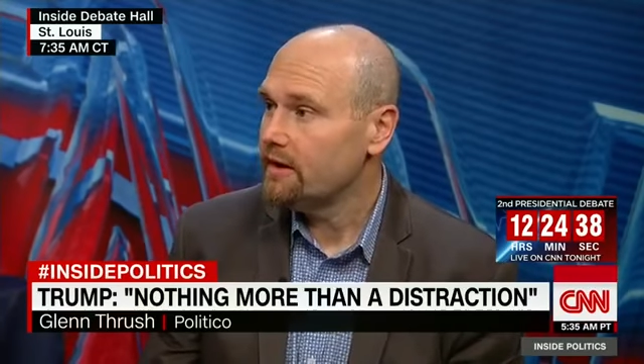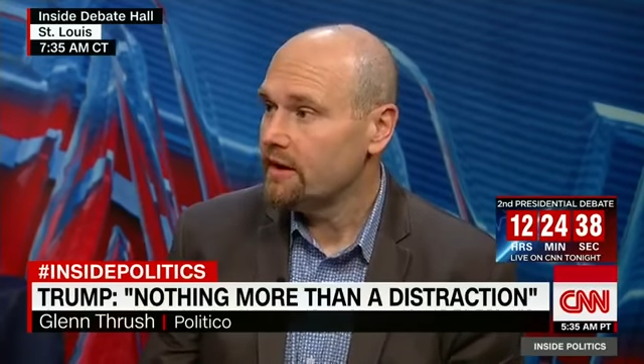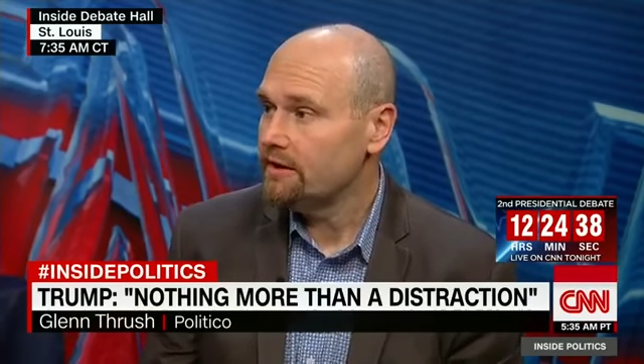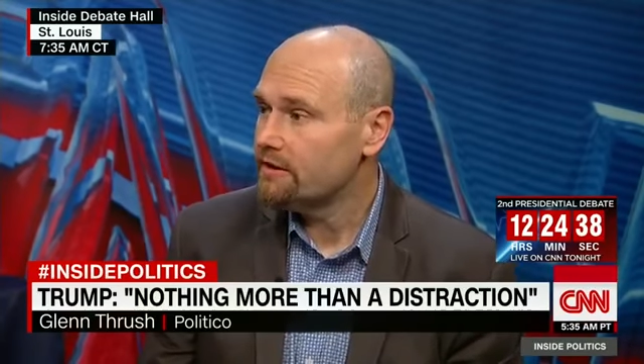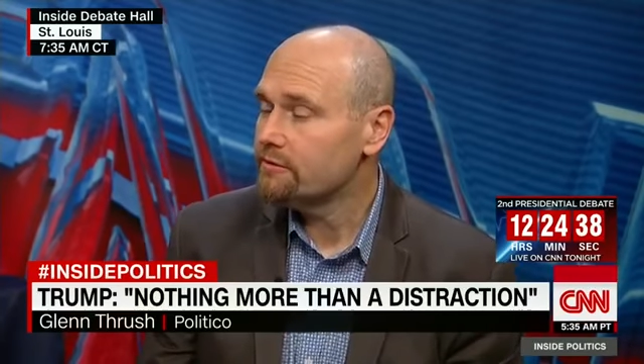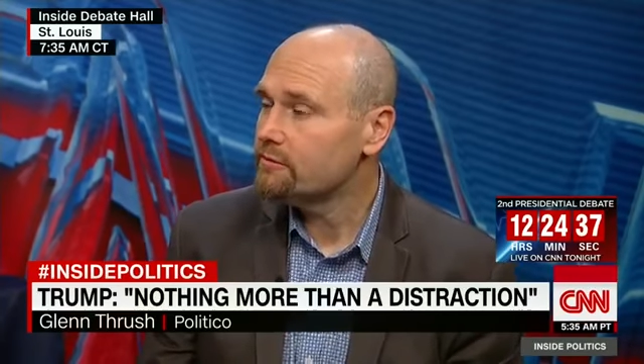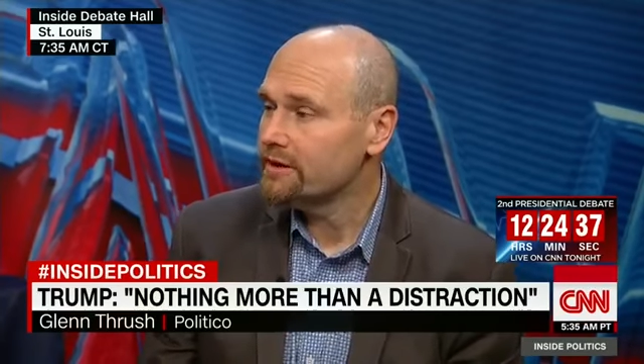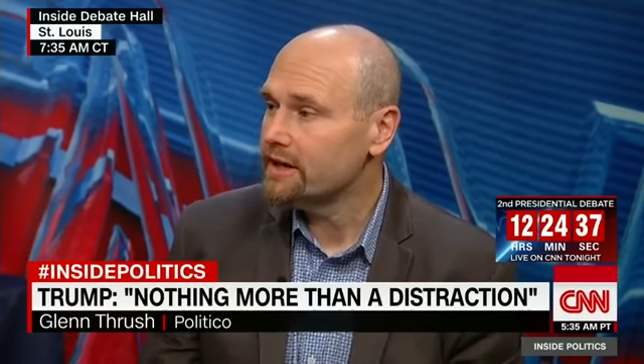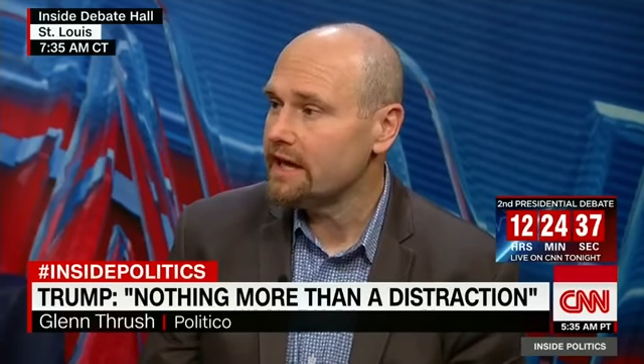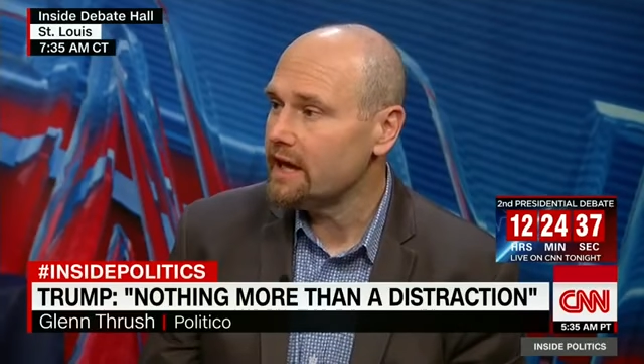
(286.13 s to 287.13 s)
He doesn't
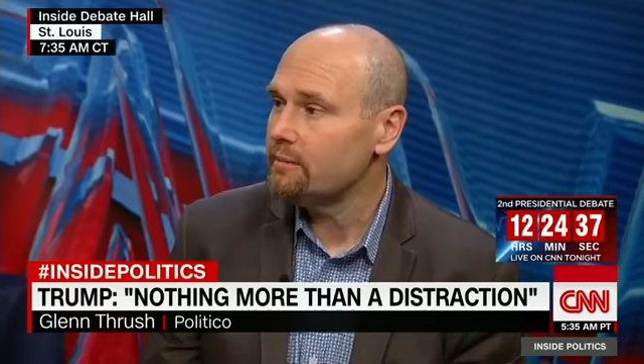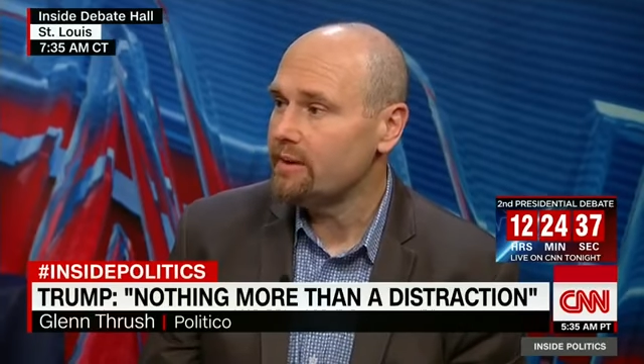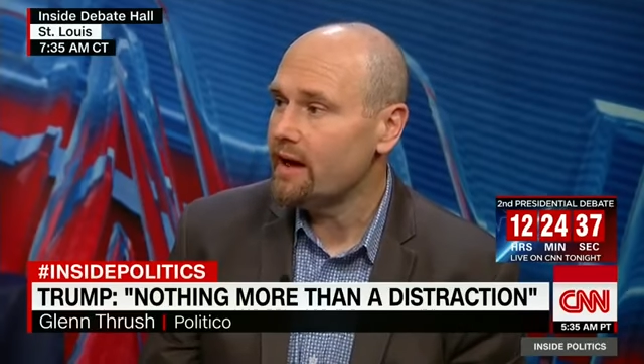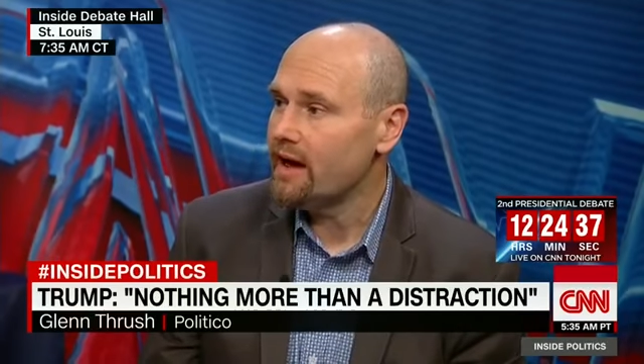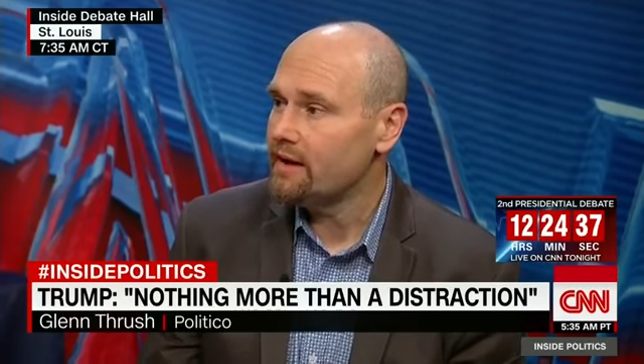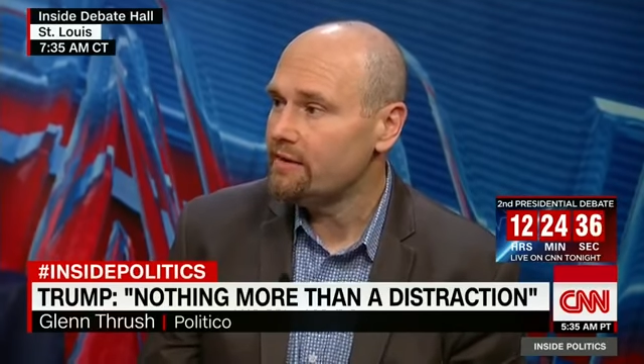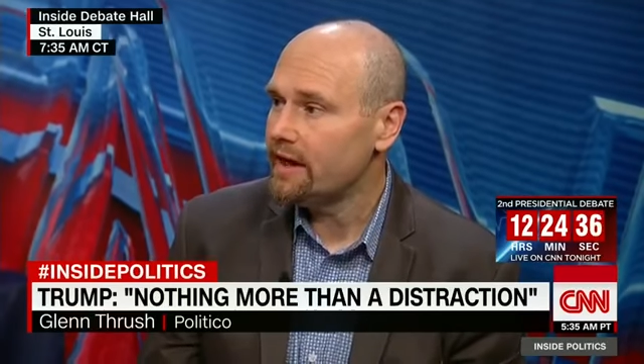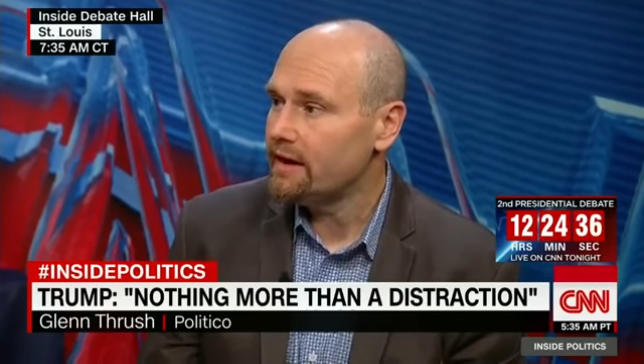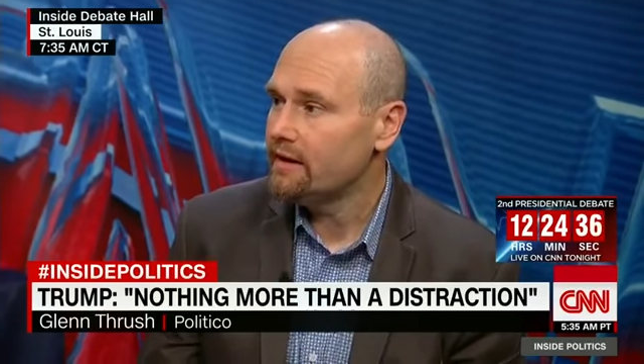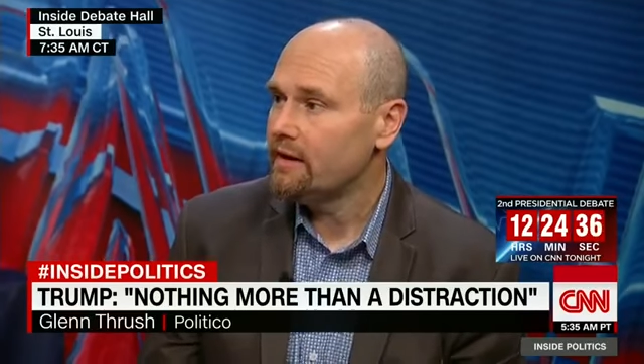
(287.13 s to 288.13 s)
really get beyond that.